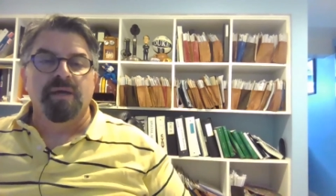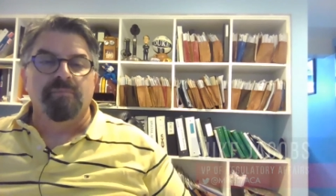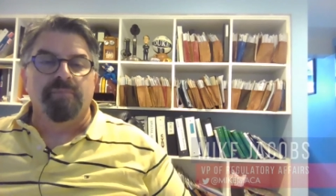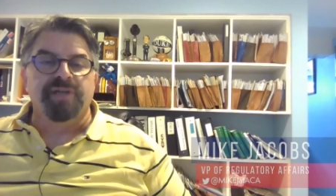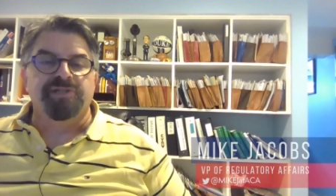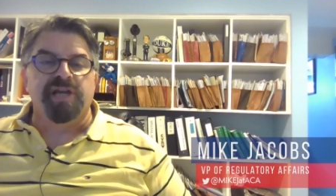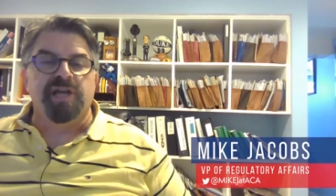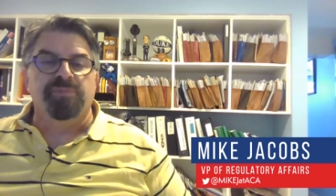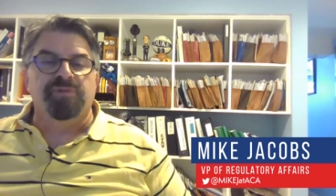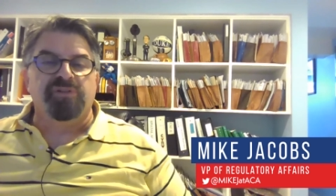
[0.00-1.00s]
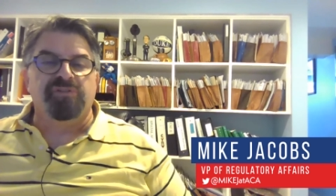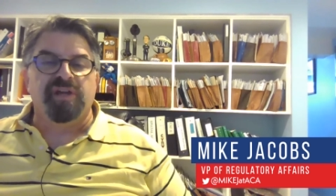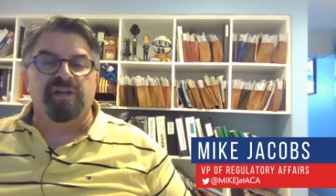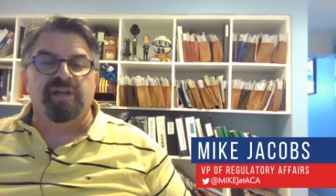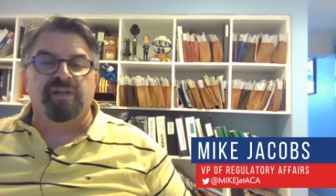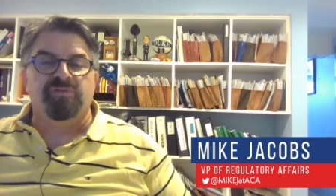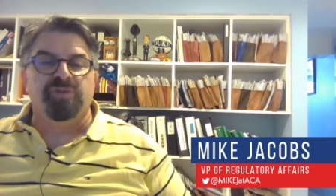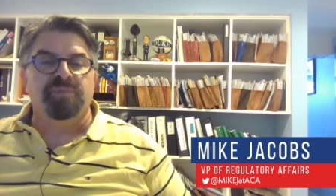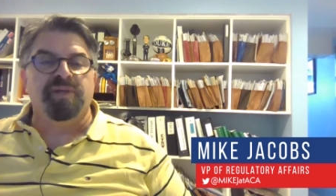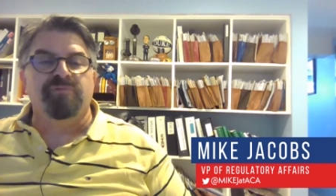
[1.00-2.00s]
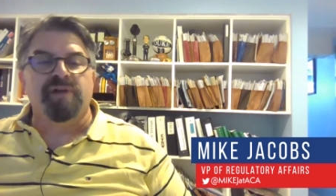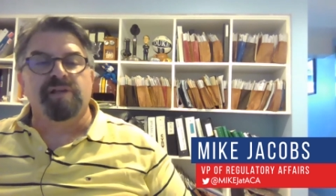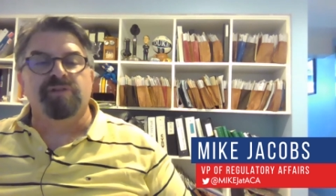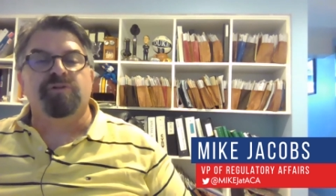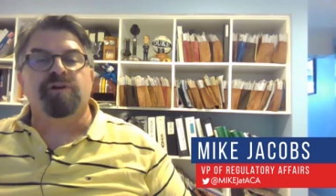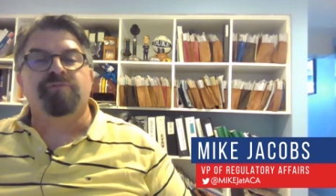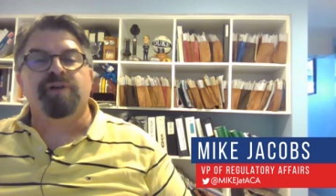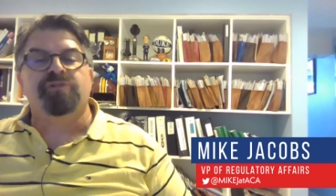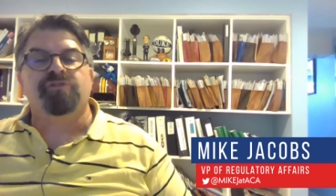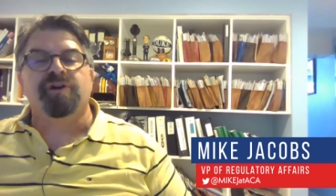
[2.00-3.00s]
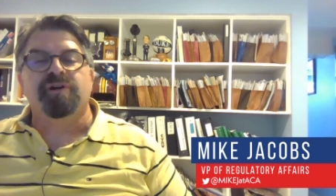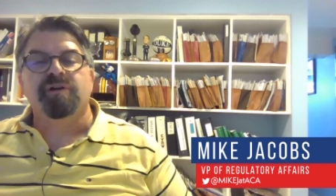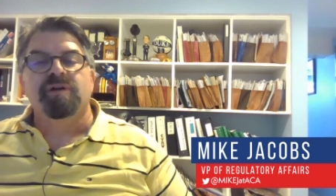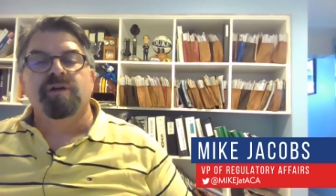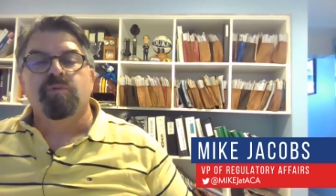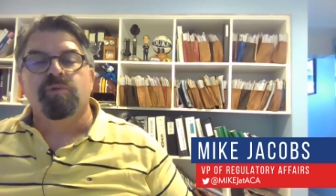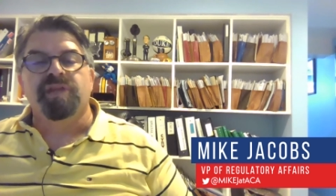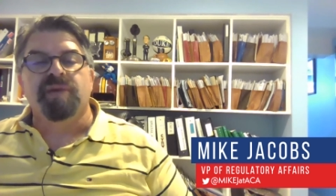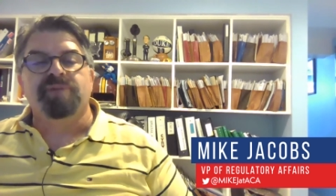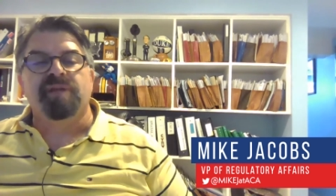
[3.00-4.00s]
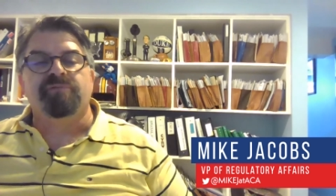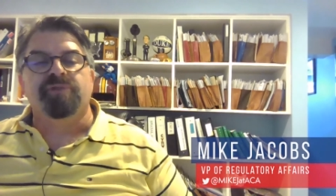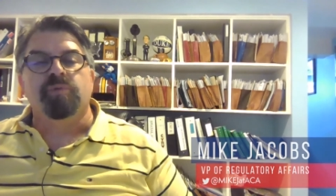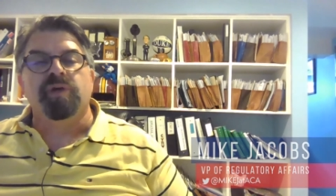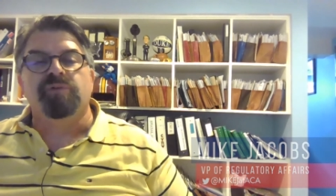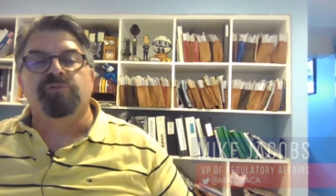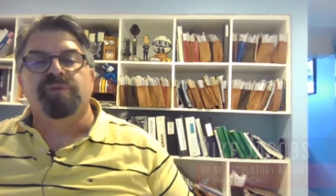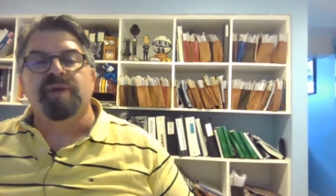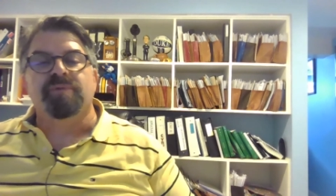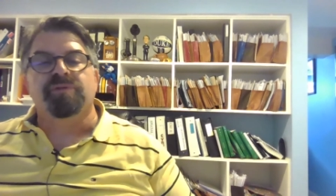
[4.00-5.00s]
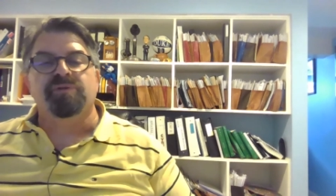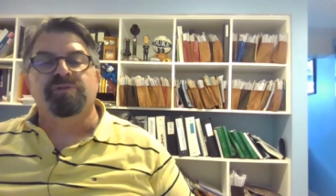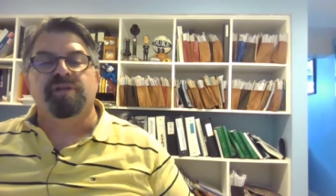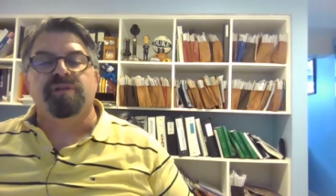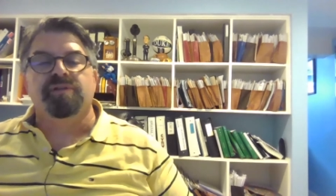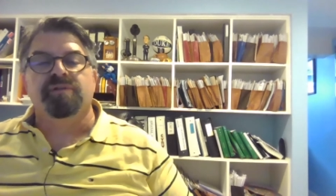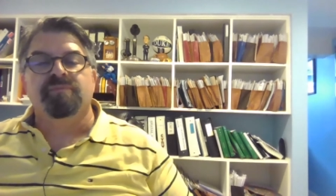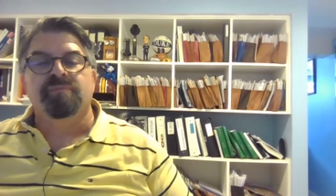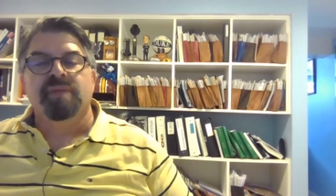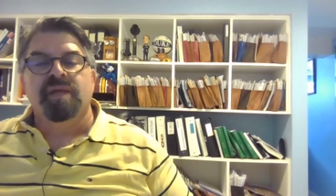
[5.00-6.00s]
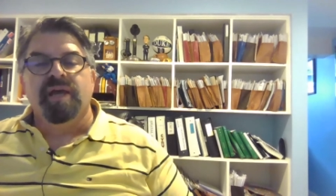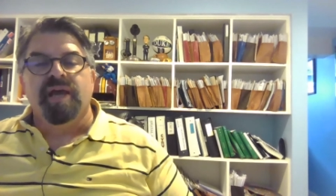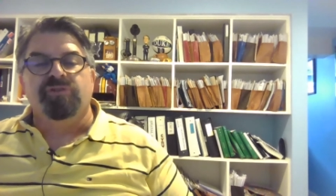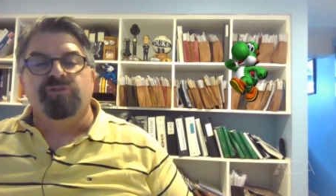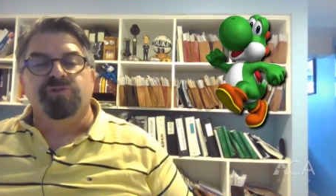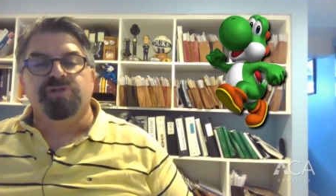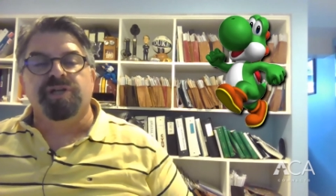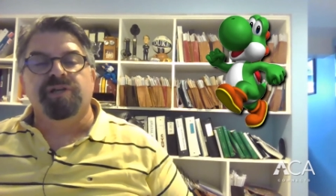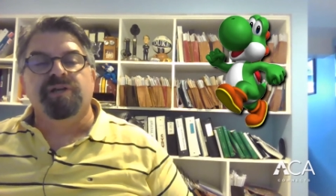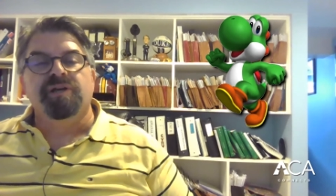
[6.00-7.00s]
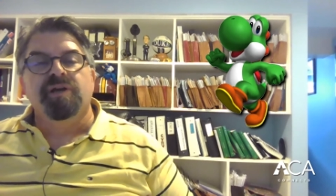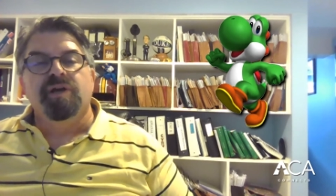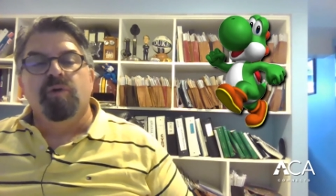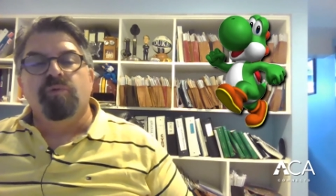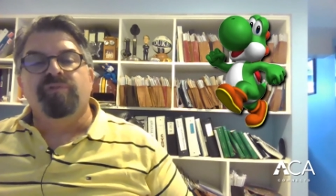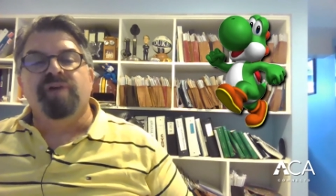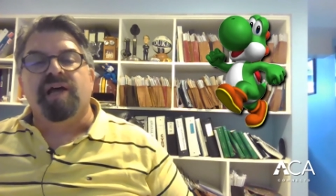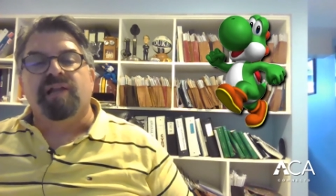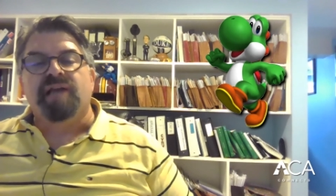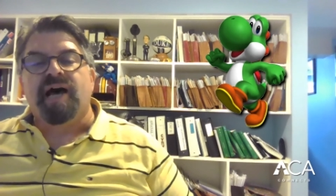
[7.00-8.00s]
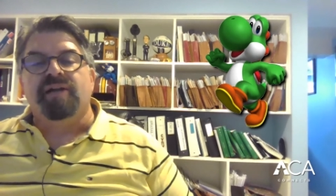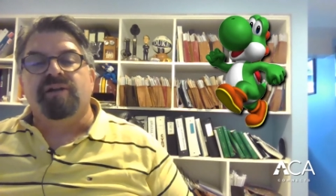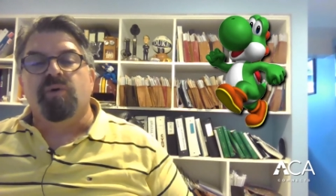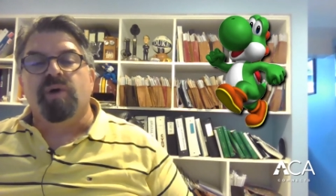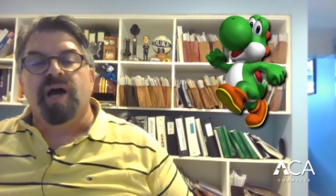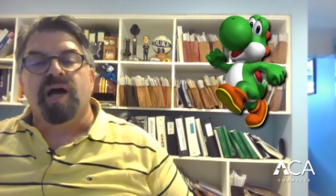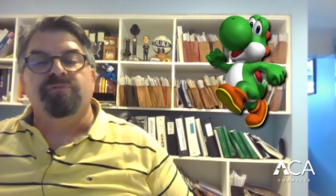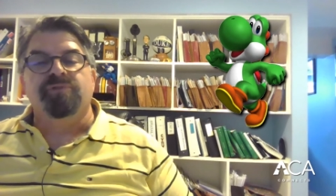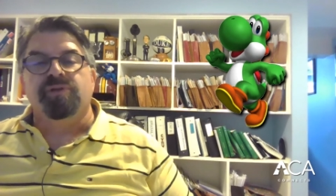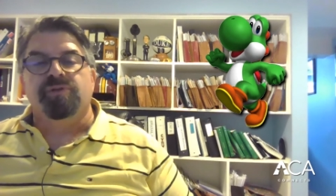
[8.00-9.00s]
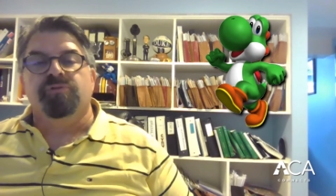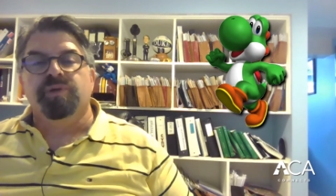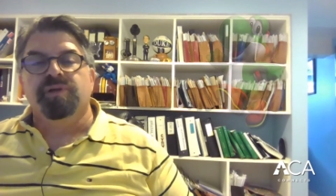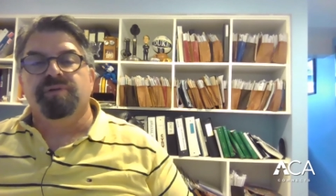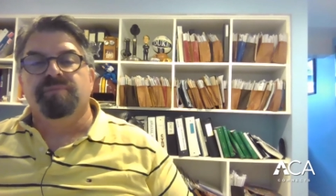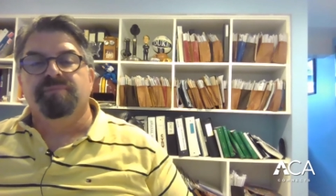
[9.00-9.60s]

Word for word: Mike Jacobs, ACA Connects' VP of Regulatory Affairs here with the update for the week of September 13th. As you'll see, we've got a lot going on for you this week.